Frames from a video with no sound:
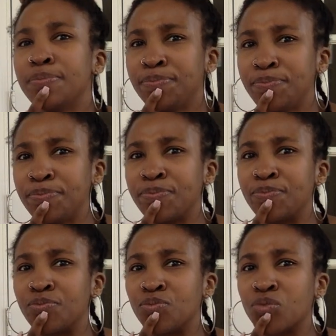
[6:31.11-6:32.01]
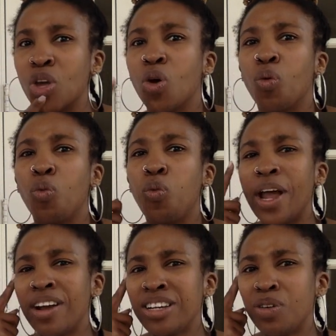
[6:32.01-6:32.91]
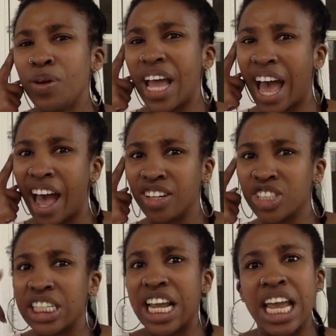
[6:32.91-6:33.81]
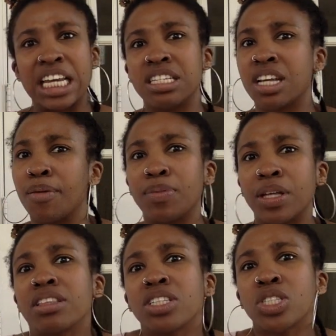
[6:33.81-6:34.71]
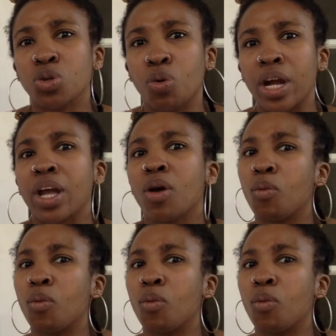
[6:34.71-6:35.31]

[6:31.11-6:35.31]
Where did we actually end up in the story?